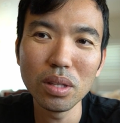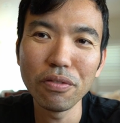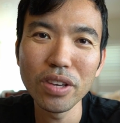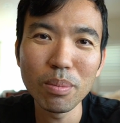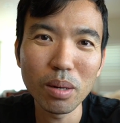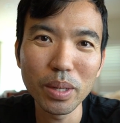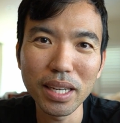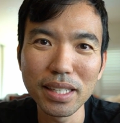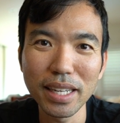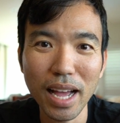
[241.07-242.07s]
the femur,
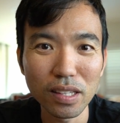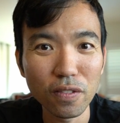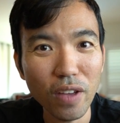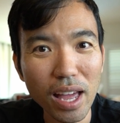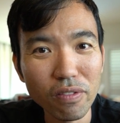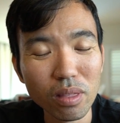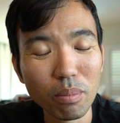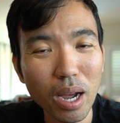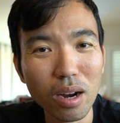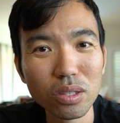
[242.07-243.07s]
because it has fat from the
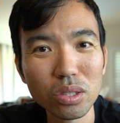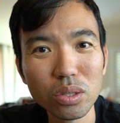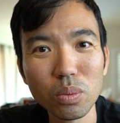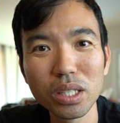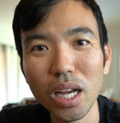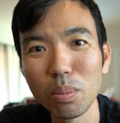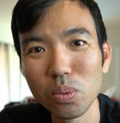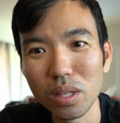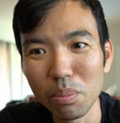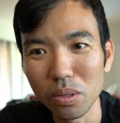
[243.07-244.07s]
marrow too, which helps
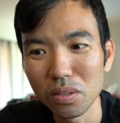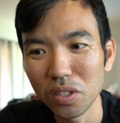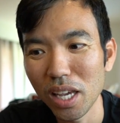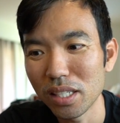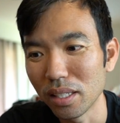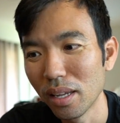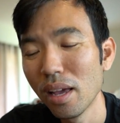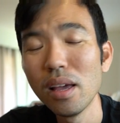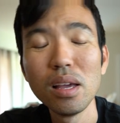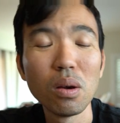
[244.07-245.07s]
with the emulsification.
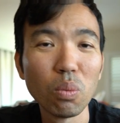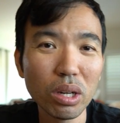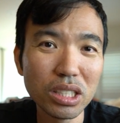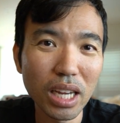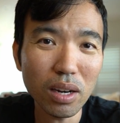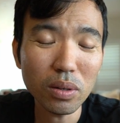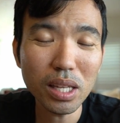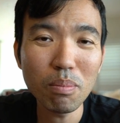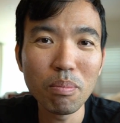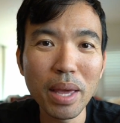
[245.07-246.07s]
What
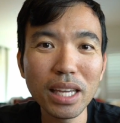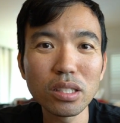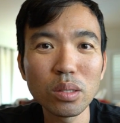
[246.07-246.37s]
generally makes